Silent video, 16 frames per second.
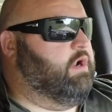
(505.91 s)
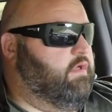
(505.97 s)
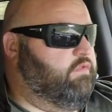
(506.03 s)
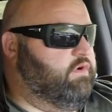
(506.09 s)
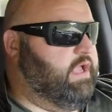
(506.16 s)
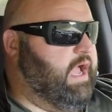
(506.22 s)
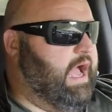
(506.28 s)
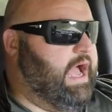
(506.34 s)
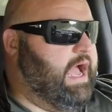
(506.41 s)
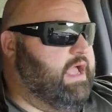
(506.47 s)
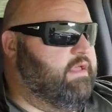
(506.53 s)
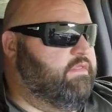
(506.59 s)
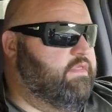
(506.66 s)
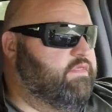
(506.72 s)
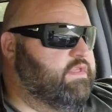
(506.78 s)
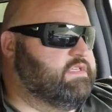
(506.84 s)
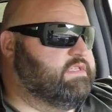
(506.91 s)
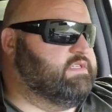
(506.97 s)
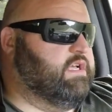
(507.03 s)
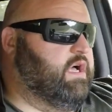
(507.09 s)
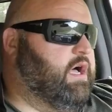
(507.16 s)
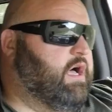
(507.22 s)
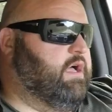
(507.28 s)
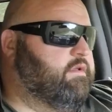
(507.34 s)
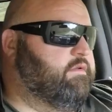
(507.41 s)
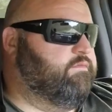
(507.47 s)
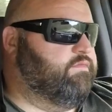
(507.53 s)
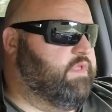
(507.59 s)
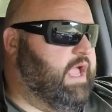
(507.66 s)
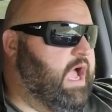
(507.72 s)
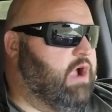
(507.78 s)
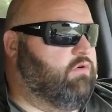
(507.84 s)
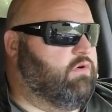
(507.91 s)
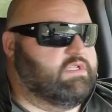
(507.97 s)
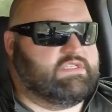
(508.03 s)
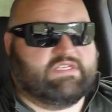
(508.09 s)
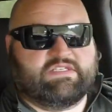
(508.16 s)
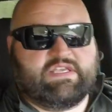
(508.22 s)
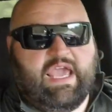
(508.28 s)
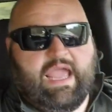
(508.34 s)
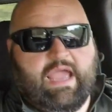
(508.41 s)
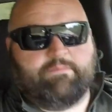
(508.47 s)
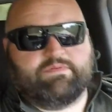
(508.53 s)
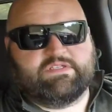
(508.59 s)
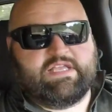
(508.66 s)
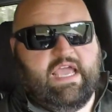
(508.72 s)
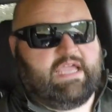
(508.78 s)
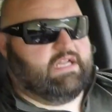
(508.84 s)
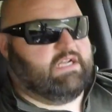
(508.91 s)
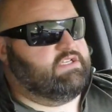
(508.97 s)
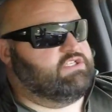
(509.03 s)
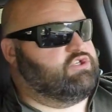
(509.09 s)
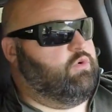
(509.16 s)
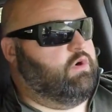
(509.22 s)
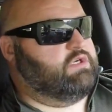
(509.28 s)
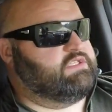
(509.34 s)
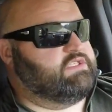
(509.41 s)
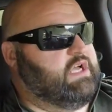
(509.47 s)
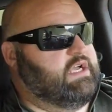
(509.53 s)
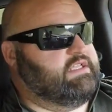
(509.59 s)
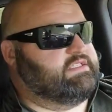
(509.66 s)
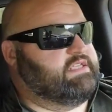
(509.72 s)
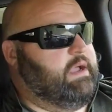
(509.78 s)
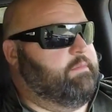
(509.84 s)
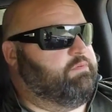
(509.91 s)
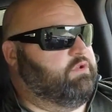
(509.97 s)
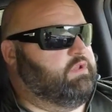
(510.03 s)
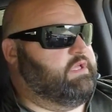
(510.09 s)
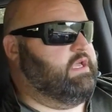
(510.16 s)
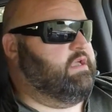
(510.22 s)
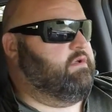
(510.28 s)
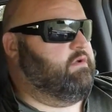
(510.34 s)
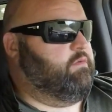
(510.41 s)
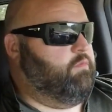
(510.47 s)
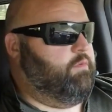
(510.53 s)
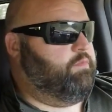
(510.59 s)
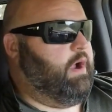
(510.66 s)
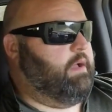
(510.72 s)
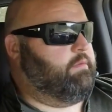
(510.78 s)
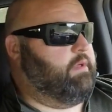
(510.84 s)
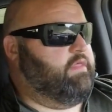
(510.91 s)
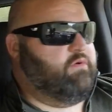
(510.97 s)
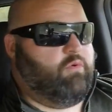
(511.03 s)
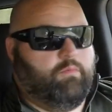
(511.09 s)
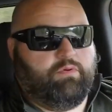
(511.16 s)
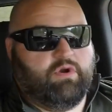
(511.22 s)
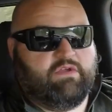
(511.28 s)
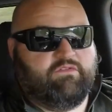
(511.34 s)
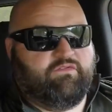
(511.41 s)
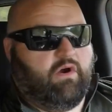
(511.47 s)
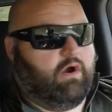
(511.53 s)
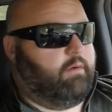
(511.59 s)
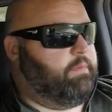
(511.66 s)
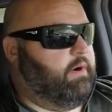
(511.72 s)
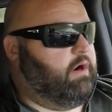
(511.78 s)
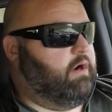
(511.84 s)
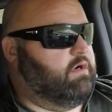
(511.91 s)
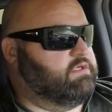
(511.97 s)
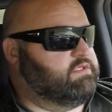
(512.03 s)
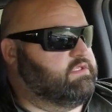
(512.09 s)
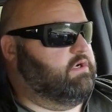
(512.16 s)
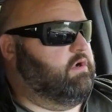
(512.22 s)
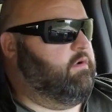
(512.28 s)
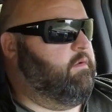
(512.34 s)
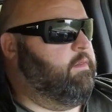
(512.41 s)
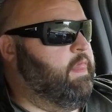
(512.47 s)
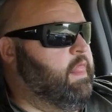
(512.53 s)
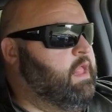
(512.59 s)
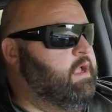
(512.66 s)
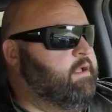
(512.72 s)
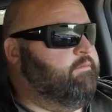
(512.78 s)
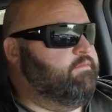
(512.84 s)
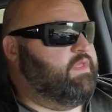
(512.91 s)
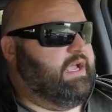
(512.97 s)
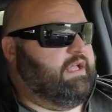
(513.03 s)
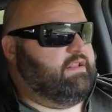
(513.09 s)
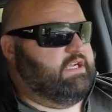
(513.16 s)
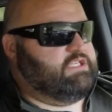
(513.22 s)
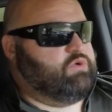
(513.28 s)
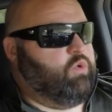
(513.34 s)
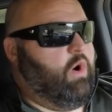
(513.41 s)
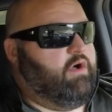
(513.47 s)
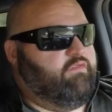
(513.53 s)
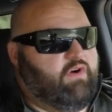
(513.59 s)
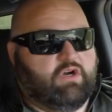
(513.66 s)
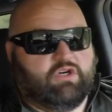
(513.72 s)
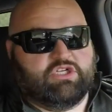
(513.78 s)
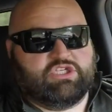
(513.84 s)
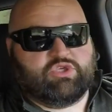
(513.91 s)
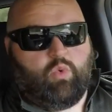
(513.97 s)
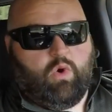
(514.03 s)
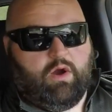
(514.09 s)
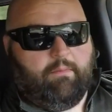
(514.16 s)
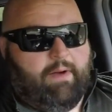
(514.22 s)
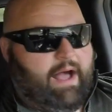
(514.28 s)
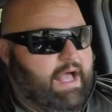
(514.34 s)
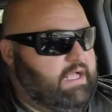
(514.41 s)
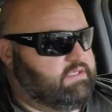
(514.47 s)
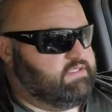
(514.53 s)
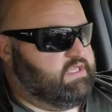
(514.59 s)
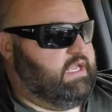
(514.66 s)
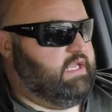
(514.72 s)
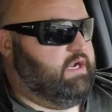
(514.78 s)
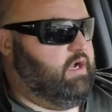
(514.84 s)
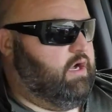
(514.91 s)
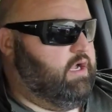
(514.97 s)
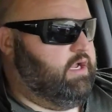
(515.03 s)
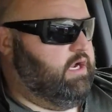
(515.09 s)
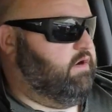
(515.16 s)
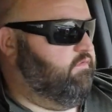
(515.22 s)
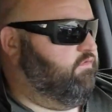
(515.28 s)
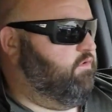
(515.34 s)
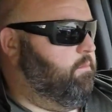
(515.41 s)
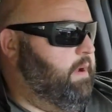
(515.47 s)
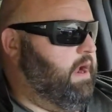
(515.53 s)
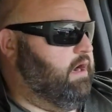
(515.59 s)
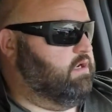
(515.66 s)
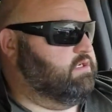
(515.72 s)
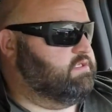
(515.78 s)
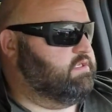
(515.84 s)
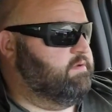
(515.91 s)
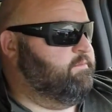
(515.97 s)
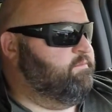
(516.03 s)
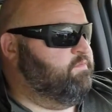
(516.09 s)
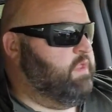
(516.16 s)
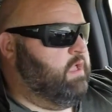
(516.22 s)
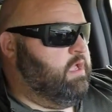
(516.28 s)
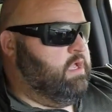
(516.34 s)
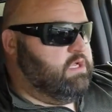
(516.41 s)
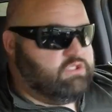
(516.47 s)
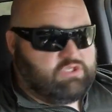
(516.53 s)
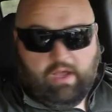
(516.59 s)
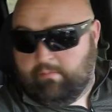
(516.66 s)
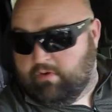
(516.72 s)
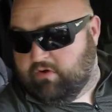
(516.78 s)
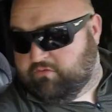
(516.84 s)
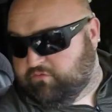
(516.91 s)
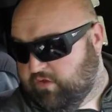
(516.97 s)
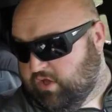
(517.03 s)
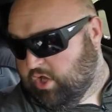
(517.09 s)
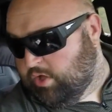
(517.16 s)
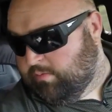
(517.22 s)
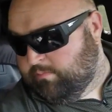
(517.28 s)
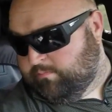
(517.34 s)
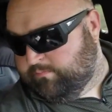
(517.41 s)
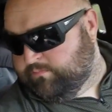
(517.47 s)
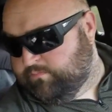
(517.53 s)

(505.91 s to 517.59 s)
another guy, and this the guy who runs this camp is taking us to our site separately. I think we're pretty far apart, so they got like 1,200 square miles they can hunt here for bears. So I'm gonna film,